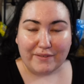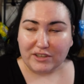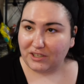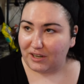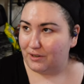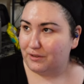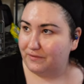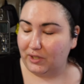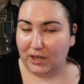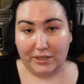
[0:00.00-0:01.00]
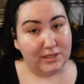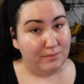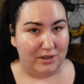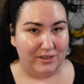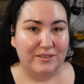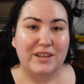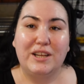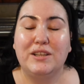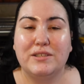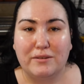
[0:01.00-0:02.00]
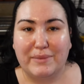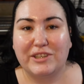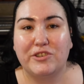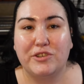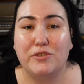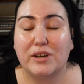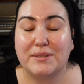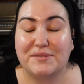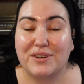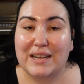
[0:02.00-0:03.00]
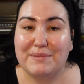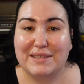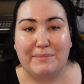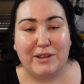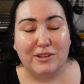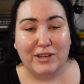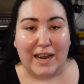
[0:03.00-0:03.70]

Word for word: I'll start another vlog tomorrow, so make sure you are subscribed and hit that bell